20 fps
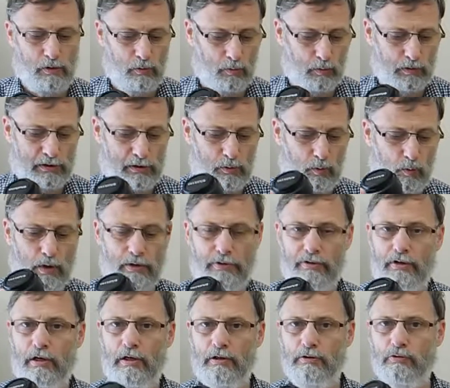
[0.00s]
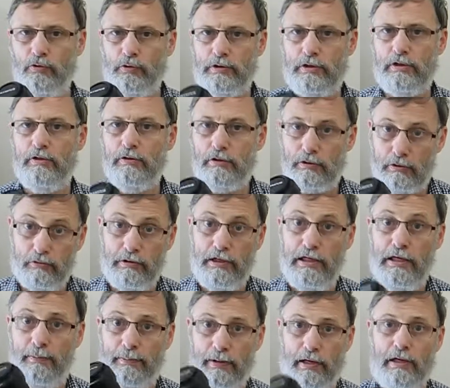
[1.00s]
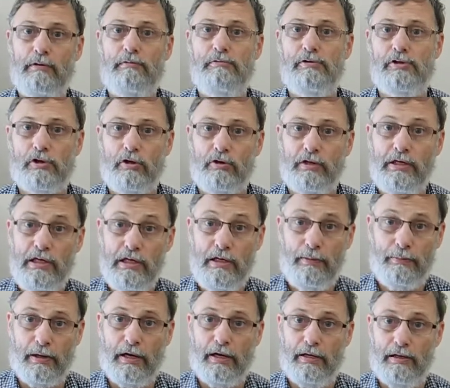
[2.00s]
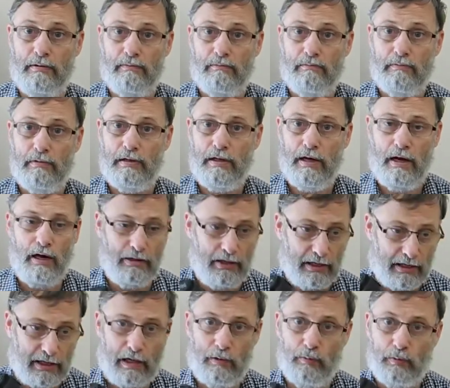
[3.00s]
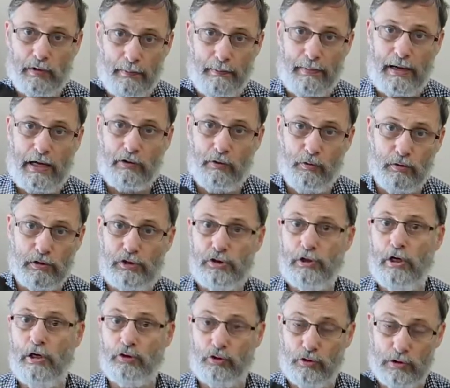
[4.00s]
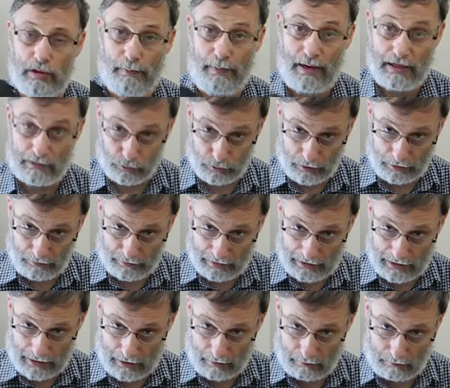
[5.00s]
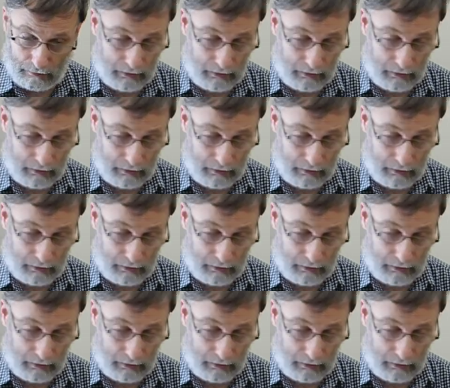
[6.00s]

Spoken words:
was £103 on eBay, and it came with a manual charger and a battery for that.